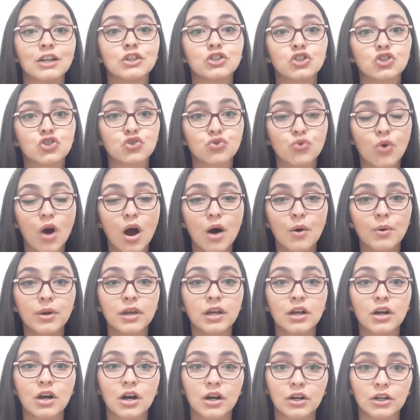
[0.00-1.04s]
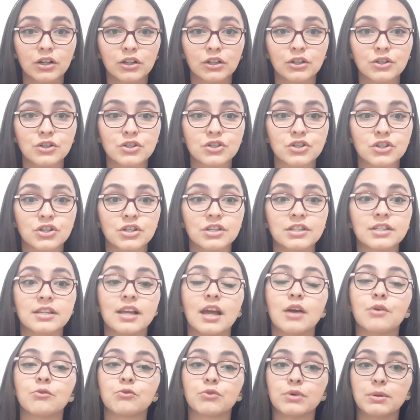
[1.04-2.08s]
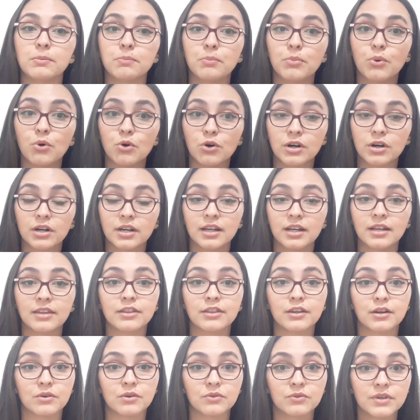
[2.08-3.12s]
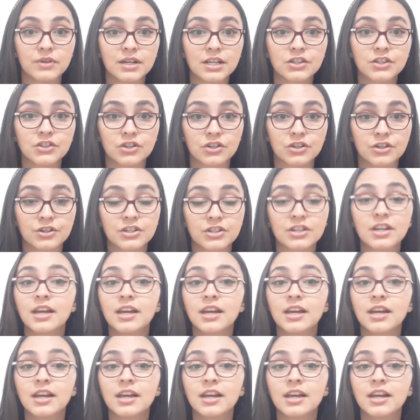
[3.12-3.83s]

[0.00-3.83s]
drawing conclusions, and reporting their research